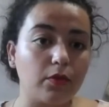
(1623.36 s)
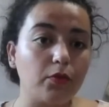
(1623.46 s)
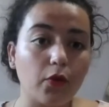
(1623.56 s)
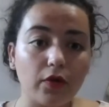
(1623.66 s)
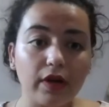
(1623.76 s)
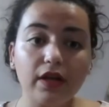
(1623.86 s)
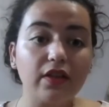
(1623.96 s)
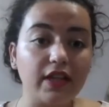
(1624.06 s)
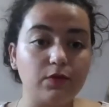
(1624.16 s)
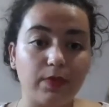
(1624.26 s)
memorial
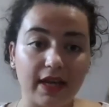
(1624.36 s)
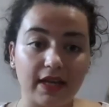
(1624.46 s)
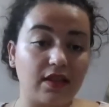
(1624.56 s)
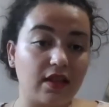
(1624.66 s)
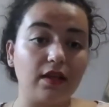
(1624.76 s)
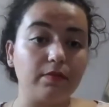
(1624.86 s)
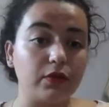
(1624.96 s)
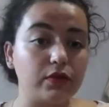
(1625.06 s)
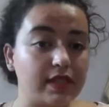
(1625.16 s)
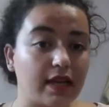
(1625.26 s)
that's the
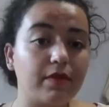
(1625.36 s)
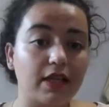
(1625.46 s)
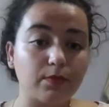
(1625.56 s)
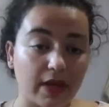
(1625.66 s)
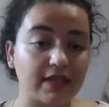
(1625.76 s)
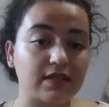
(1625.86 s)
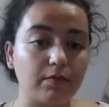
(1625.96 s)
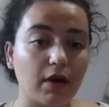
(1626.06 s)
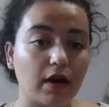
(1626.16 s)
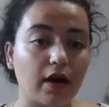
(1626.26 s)
museum that's based in
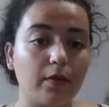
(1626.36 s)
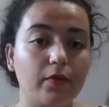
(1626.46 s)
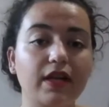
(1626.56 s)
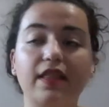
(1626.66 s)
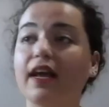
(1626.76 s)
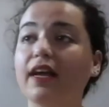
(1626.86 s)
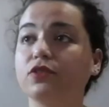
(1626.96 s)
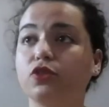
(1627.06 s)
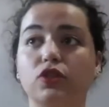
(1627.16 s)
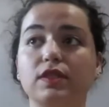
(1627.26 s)
Montgomery that
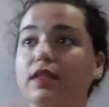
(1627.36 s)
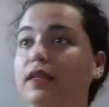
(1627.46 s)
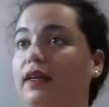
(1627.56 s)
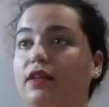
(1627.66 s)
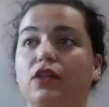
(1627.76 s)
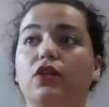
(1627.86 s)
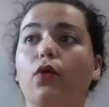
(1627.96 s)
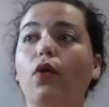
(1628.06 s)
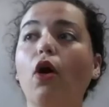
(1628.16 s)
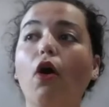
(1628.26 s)
has just, you
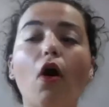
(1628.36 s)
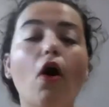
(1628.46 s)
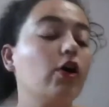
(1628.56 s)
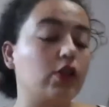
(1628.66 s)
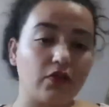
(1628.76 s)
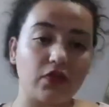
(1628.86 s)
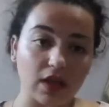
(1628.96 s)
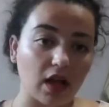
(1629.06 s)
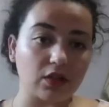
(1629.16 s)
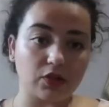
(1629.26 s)
know, all of the
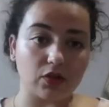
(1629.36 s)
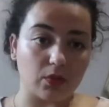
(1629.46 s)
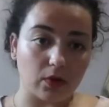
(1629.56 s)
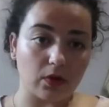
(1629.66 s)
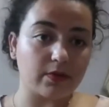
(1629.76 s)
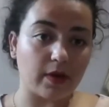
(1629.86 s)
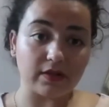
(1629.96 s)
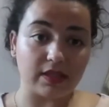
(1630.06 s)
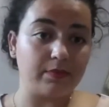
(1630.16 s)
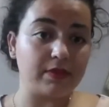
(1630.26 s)
knowledge in the world
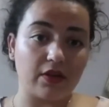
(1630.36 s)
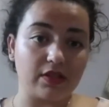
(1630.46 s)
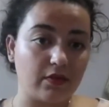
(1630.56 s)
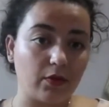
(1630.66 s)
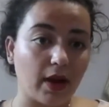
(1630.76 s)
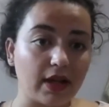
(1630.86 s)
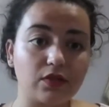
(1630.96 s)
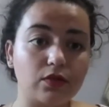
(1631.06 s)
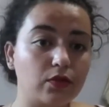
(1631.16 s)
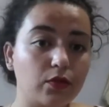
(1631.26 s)
about Deep South civil
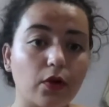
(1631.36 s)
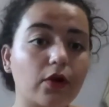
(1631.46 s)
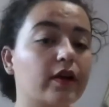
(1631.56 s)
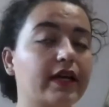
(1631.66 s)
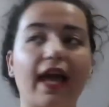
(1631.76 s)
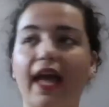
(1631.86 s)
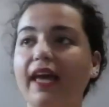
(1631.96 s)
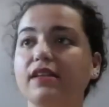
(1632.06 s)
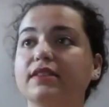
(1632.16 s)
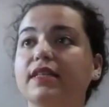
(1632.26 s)
rights work.
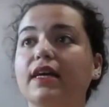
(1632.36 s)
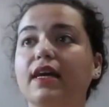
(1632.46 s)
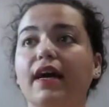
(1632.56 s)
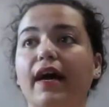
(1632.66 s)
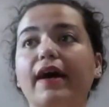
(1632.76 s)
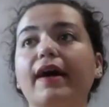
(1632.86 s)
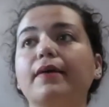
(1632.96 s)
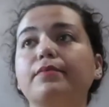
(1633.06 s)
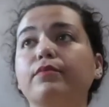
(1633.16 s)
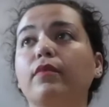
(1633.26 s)
And
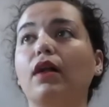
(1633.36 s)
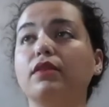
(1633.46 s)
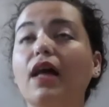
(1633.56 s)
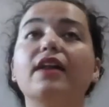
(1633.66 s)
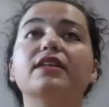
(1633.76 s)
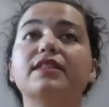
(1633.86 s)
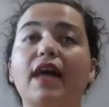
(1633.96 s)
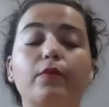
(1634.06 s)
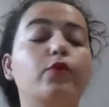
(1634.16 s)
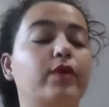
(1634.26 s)
a lot of the
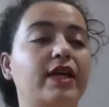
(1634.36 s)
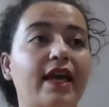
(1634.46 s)
time when